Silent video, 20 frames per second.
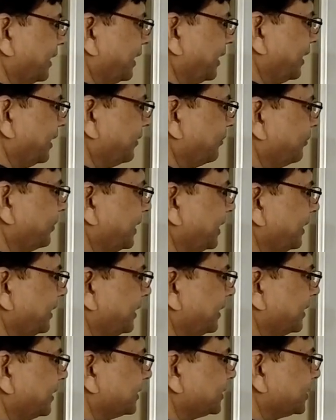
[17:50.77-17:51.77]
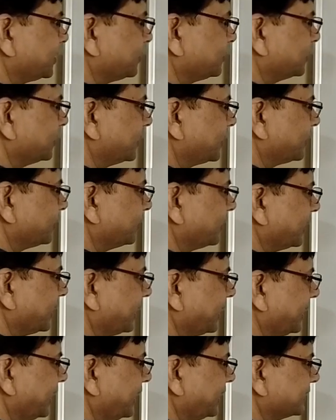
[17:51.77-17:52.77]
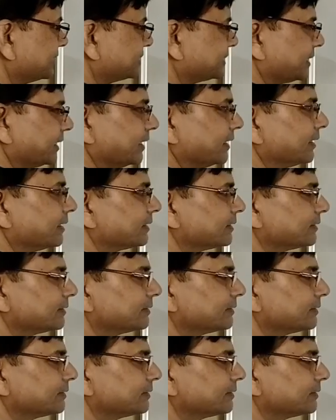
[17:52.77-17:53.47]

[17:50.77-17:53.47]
AB is equal to AC,